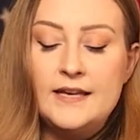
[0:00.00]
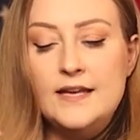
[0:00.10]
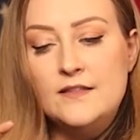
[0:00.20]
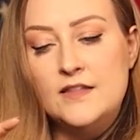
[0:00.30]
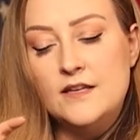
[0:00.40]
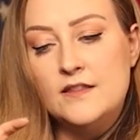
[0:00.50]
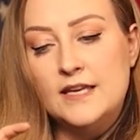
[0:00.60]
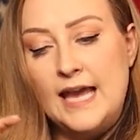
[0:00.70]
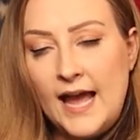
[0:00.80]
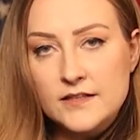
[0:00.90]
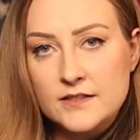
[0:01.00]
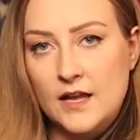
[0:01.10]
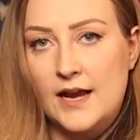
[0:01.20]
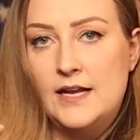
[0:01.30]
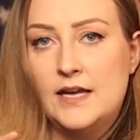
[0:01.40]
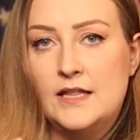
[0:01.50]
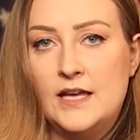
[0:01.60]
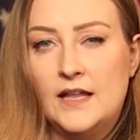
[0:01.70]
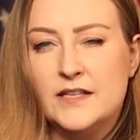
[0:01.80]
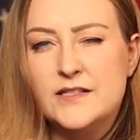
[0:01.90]
the gaslighting
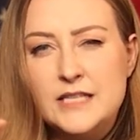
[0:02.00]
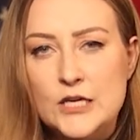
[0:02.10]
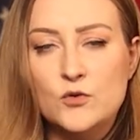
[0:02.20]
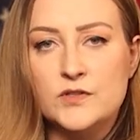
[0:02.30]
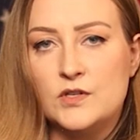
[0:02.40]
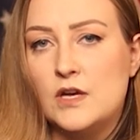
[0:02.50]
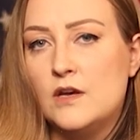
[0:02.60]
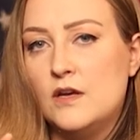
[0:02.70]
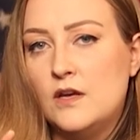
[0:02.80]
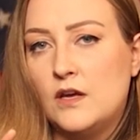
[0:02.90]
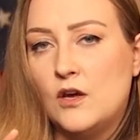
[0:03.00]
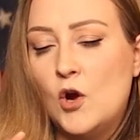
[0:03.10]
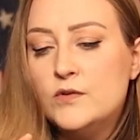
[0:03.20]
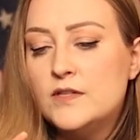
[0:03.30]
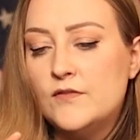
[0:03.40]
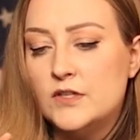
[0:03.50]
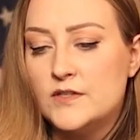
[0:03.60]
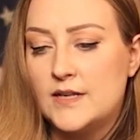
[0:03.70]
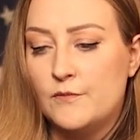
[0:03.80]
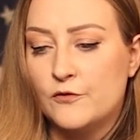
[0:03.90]
and the secrecy, it goes even a
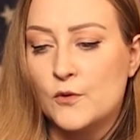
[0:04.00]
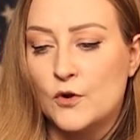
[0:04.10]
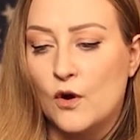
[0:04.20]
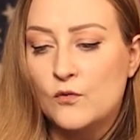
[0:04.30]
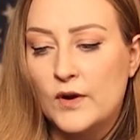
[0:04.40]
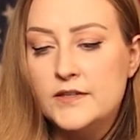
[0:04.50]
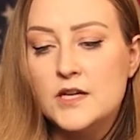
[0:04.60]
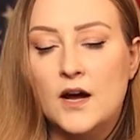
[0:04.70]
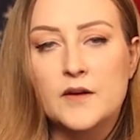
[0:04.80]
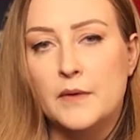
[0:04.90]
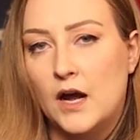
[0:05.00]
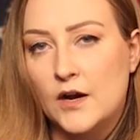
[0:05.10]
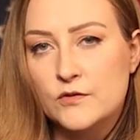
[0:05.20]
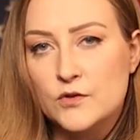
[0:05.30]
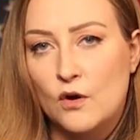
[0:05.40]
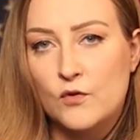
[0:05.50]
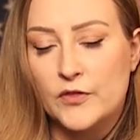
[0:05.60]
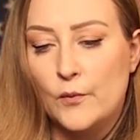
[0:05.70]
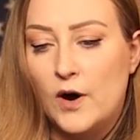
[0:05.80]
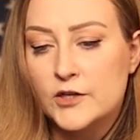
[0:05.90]
step further. Our friend Todd Myers over at
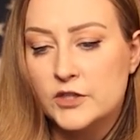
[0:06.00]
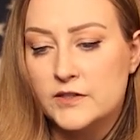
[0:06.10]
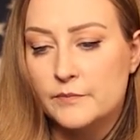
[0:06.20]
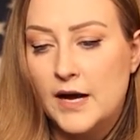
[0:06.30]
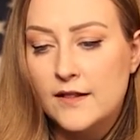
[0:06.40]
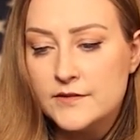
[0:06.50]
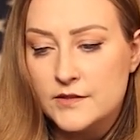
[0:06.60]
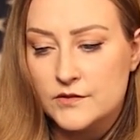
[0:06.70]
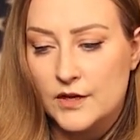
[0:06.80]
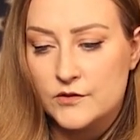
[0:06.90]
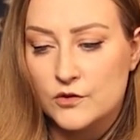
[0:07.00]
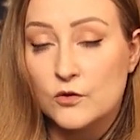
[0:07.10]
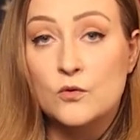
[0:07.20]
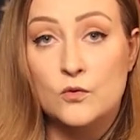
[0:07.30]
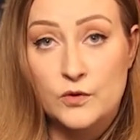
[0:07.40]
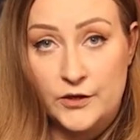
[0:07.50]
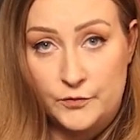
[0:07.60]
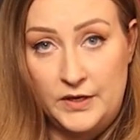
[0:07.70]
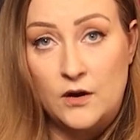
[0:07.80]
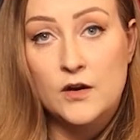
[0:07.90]
the Washington Policy Center, who has
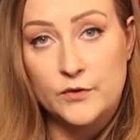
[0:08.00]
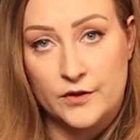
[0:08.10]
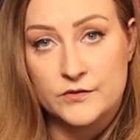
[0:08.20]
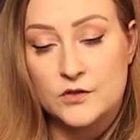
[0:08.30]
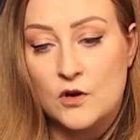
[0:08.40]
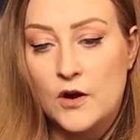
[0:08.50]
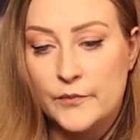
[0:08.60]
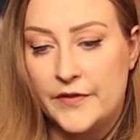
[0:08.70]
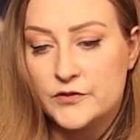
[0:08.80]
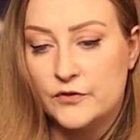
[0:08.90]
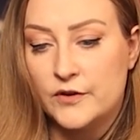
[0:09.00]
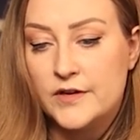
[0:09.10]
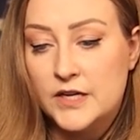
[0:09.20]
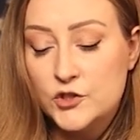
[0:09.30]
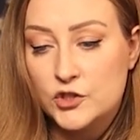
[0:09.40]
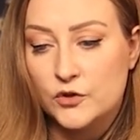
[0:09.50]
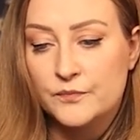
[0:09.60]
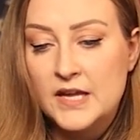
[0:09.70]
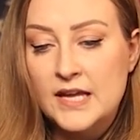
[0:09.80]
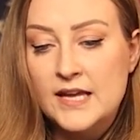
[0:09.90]
been on with us to talk about this very issue,
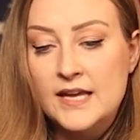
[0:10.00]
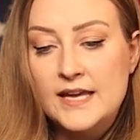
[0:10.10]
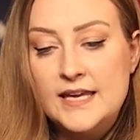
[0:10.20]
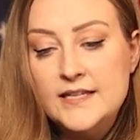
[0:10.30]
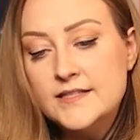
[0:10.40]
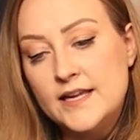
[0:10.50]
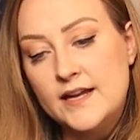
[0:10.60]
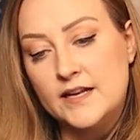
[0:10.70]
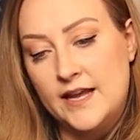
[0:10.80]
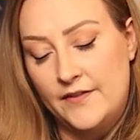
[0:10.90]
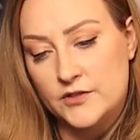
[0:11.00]
he said, and he had this